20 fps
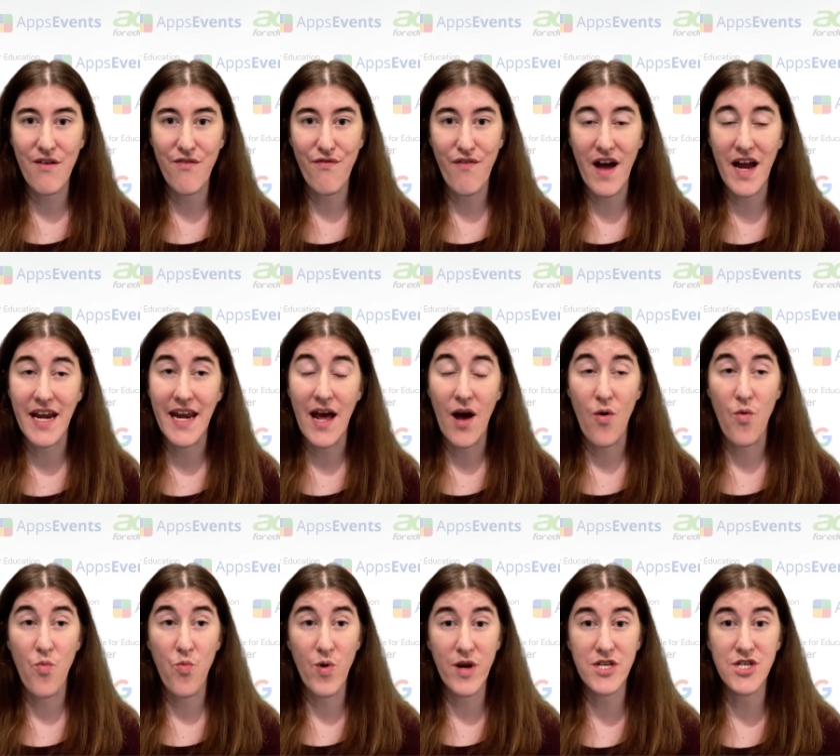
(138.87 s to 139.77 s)
find
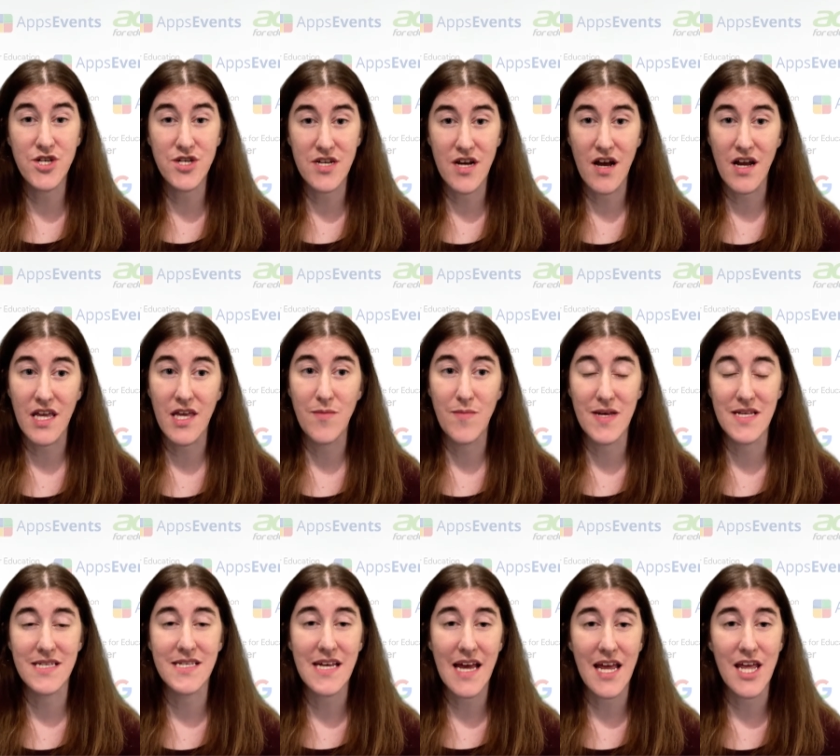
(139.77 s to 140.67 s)
out which
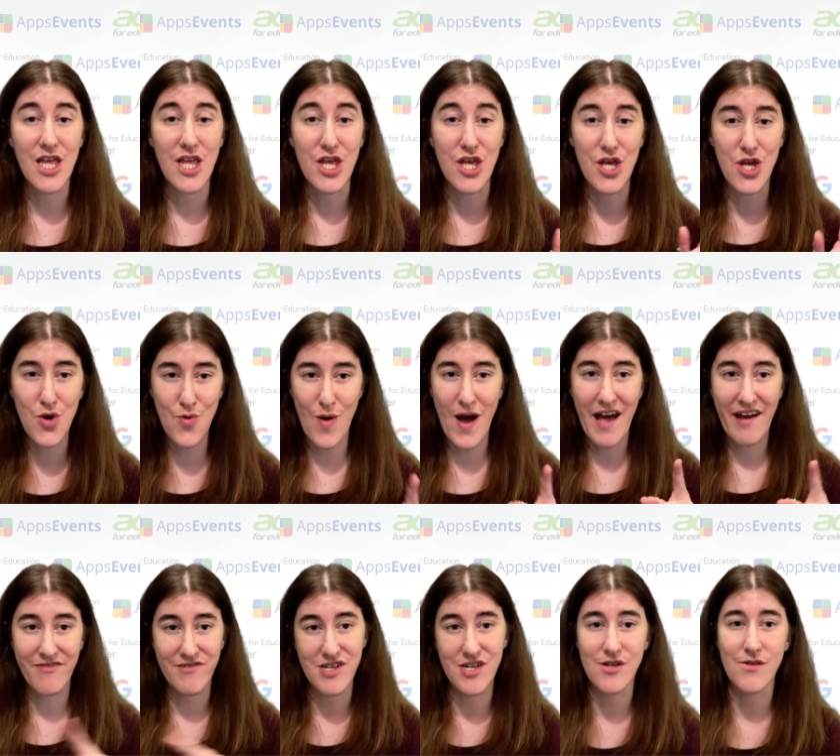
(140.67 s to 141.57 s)
documents you
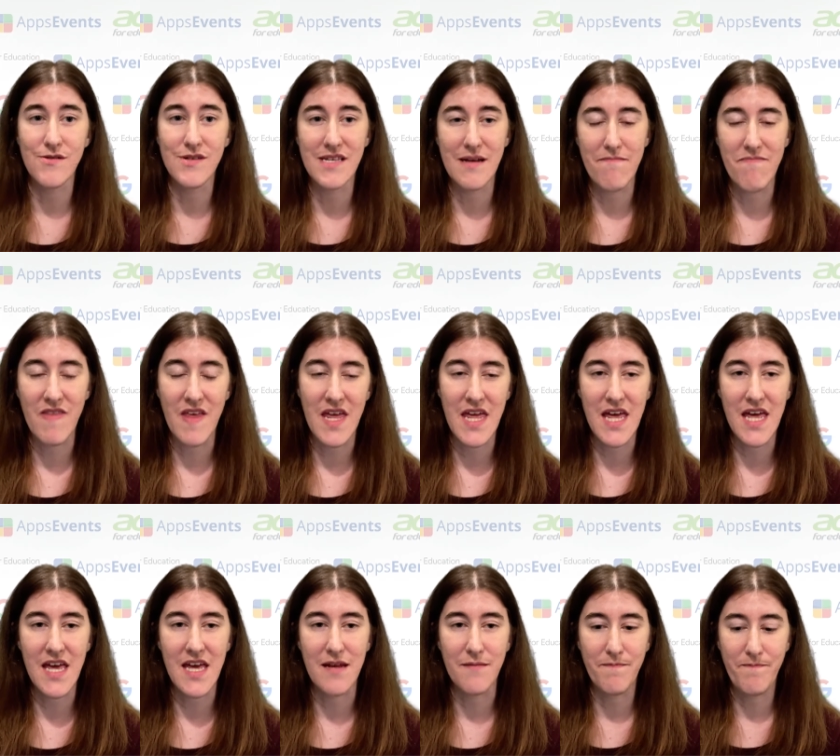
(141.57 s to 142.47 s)
have to do something
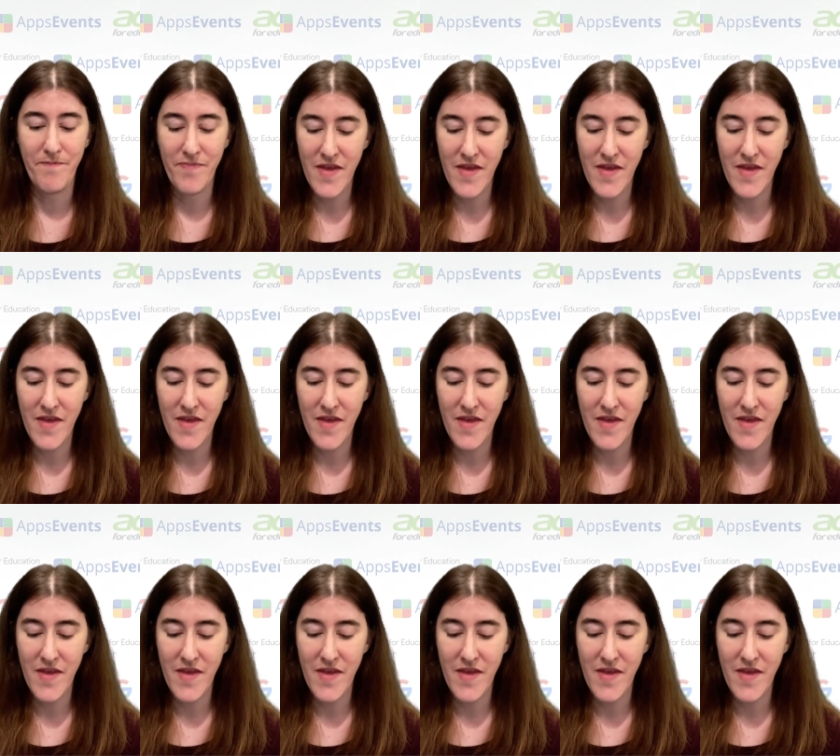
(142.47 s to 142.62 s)
in.